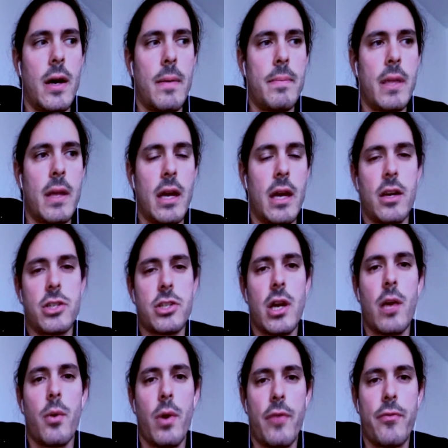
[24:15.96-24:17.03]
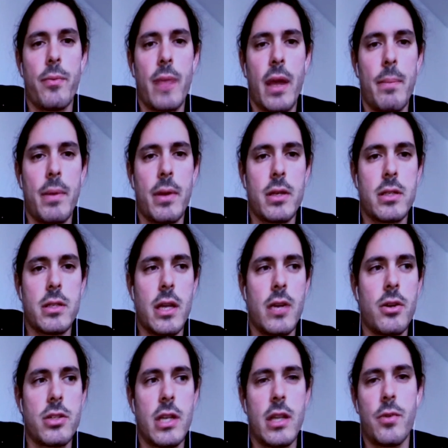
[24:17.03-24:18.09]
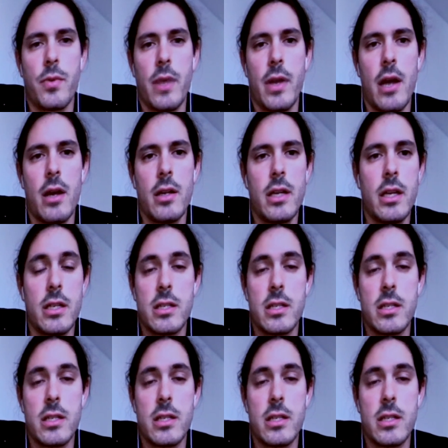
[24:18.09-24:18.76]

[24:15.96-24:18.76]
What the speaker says: they kind of shy away from that because they understand the reality.